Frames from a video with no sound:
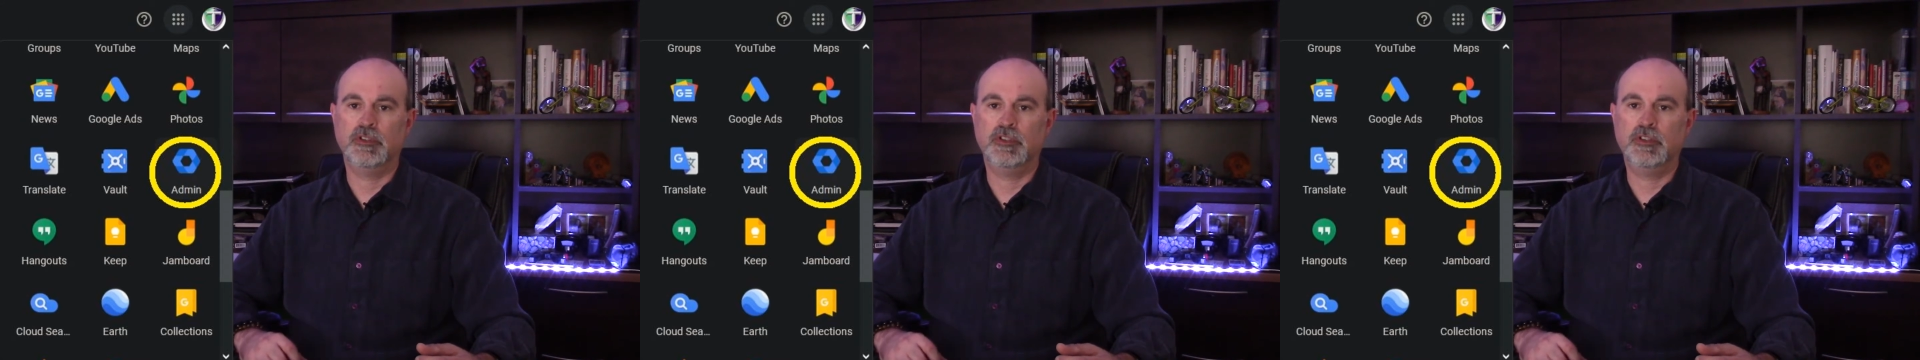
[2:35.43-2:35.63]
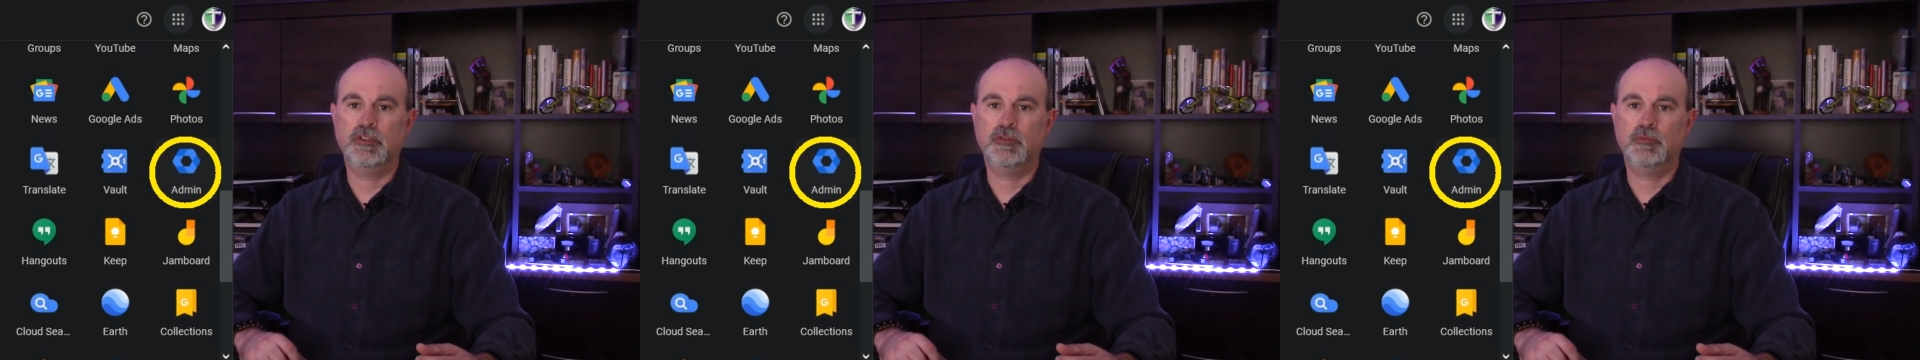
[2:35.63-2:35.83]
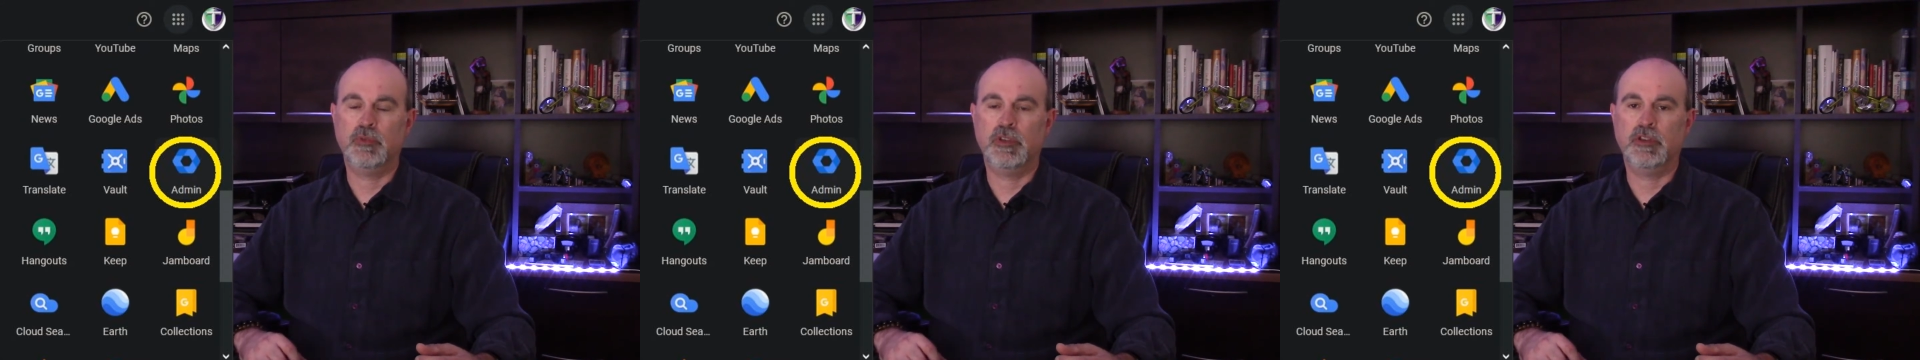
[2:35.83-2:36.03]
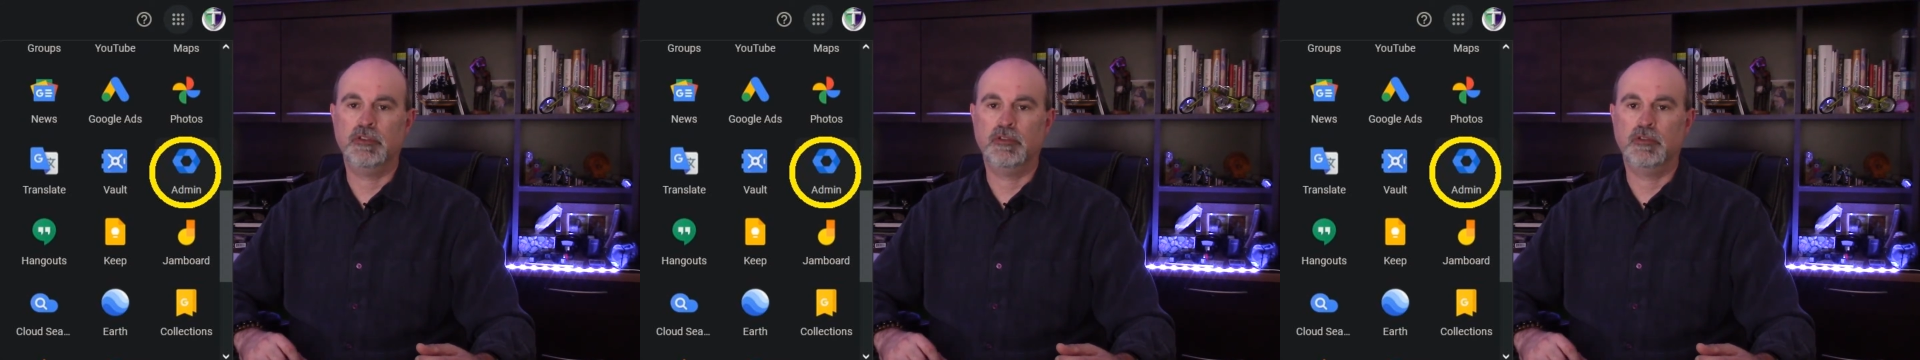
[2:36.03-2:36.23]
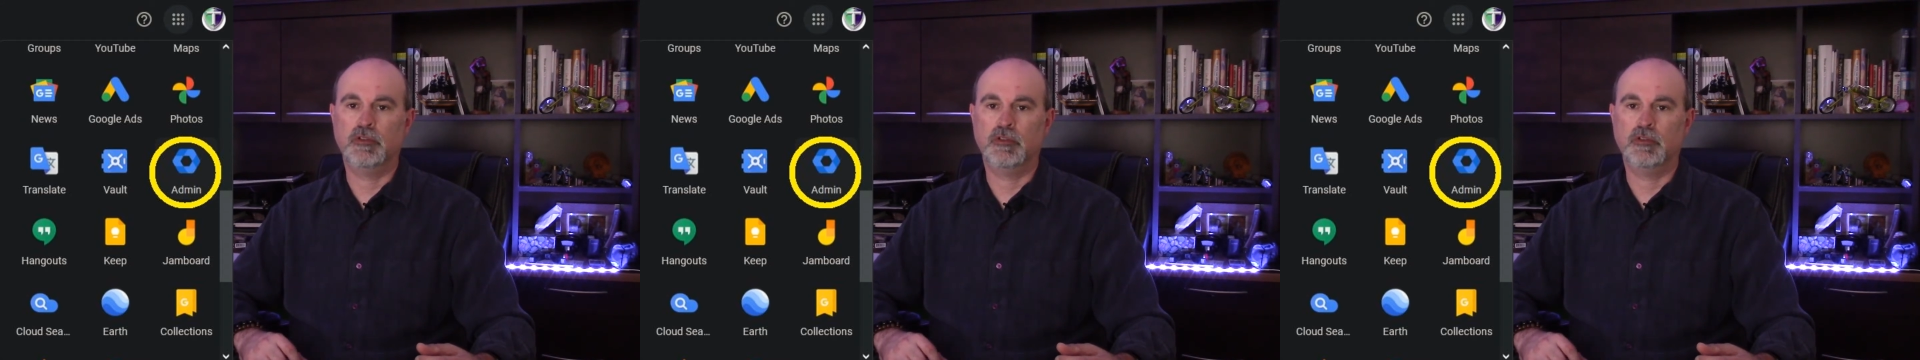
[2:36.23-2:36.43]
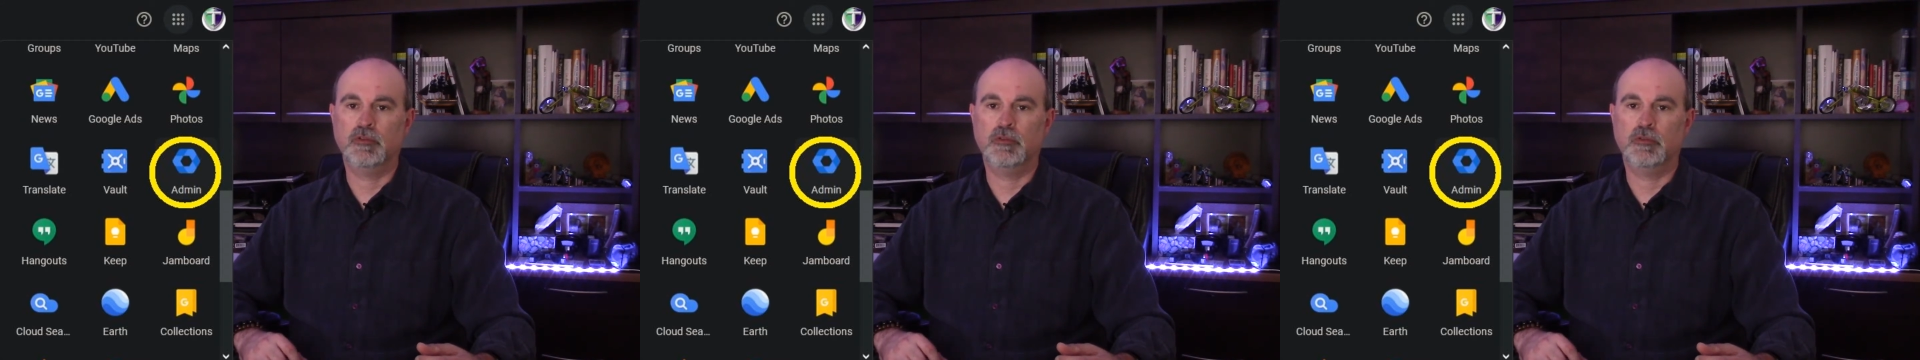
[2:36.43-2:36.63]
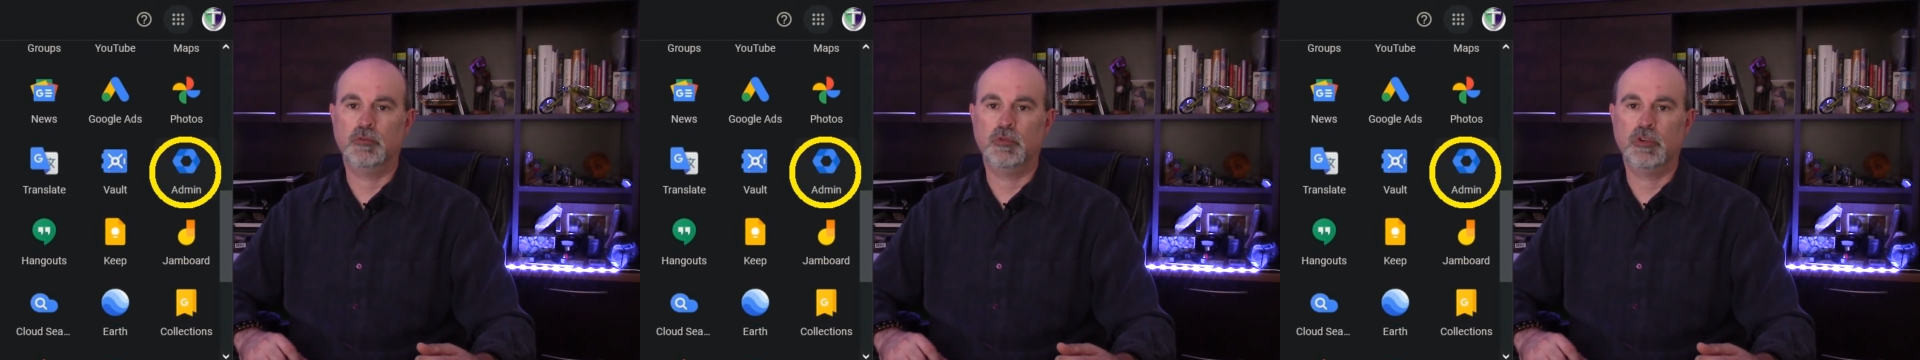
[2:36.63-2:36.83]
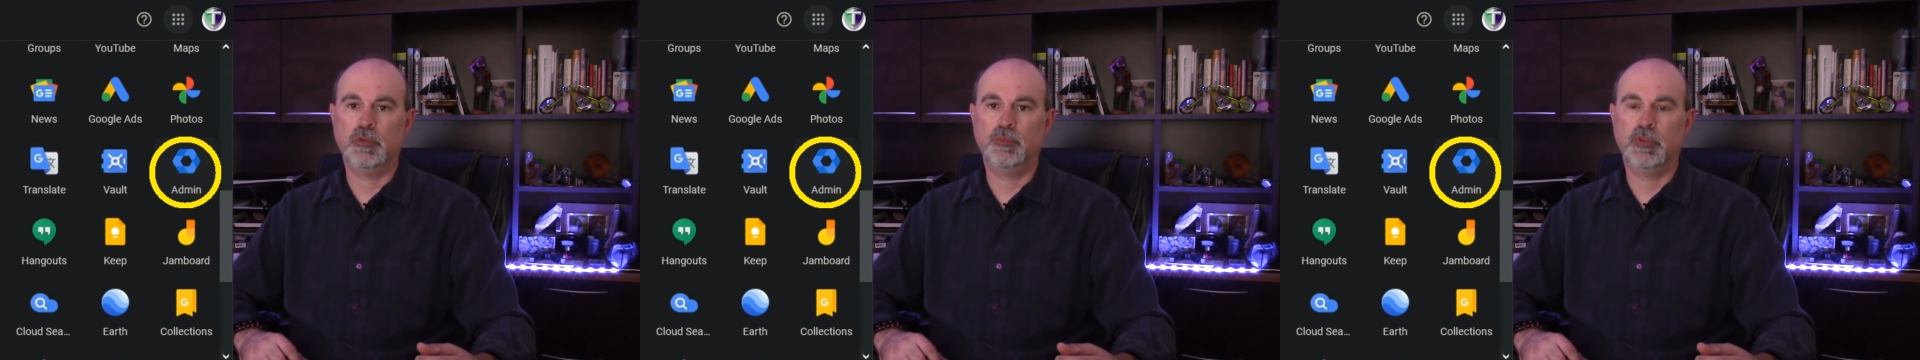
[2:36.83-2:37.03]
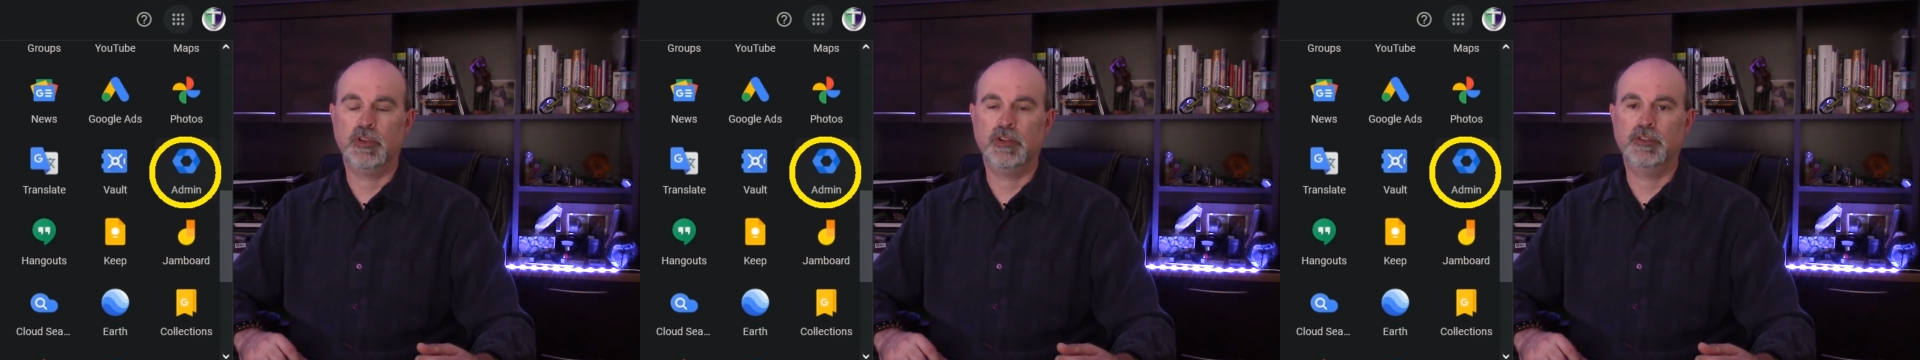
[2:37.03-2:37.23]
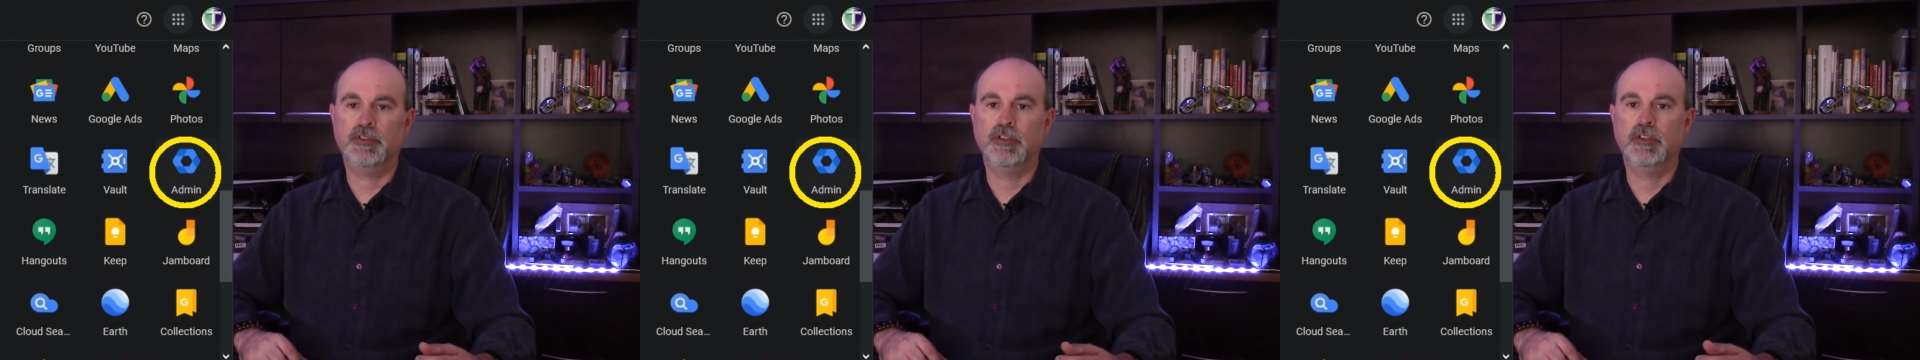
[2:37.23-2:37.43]
G Suite or Google
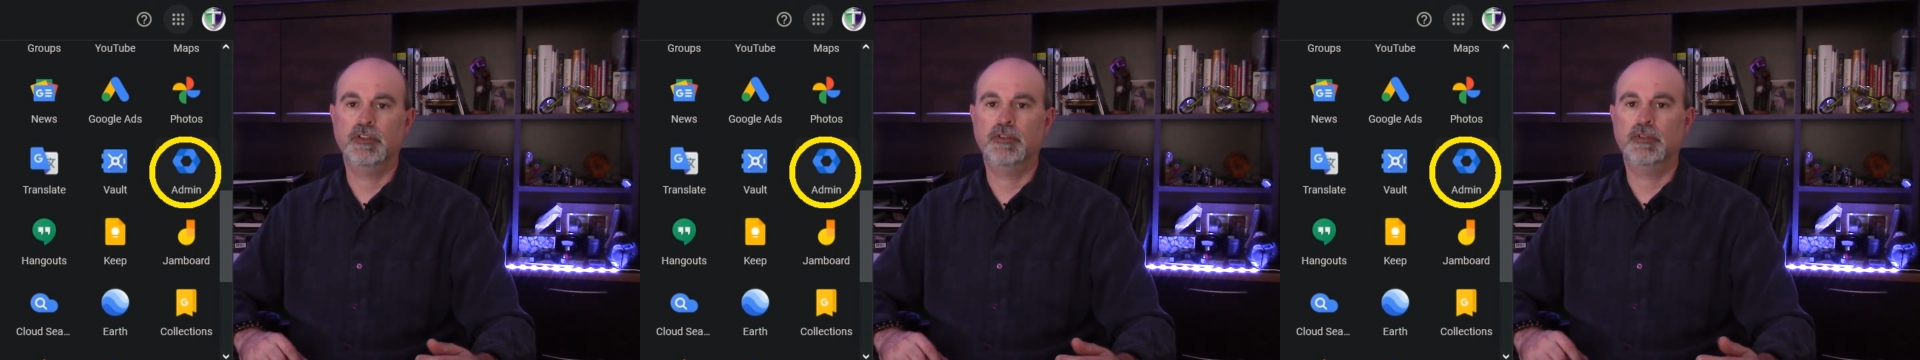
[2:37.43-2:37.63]
Workplace